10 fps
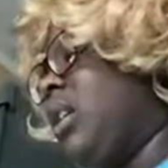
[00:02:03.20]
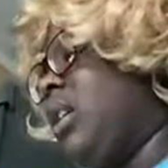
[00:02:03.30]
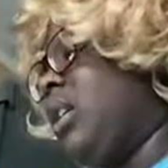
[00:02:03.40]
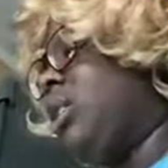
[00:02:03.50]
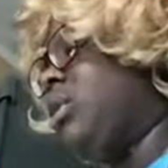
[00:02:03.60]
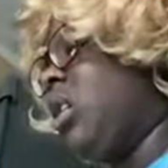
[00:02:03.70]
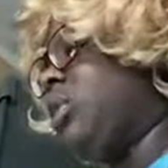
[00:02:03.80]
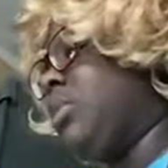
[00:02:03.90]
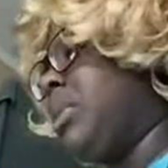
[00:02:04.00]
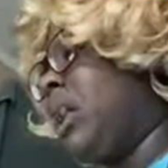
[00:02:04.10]
He talked
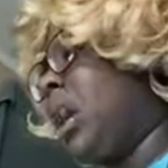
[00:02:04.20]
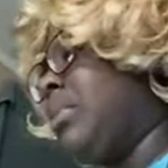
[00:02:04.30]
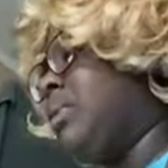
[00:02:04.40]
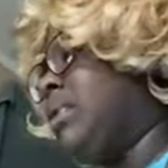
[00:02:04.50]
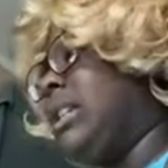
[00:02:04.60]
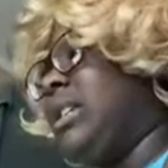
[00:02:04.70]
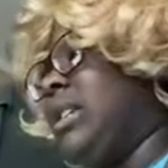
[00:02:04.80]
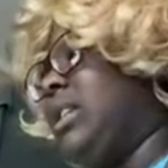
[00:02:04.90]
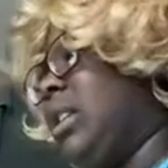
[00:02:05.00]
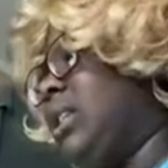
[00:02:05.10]
to me like I'm 6
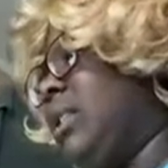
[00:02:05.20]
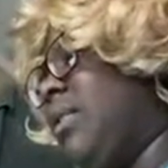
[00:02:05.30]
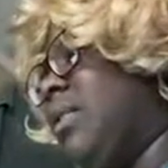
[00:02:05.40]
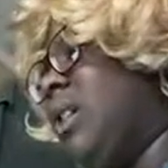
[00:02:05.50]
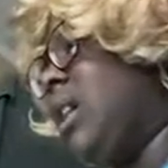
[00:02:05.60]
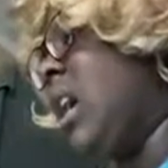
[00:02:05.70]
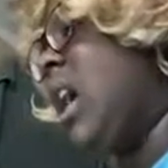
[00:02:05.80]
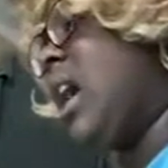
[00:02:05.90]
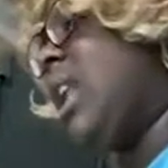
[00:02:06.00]
instead of 17 and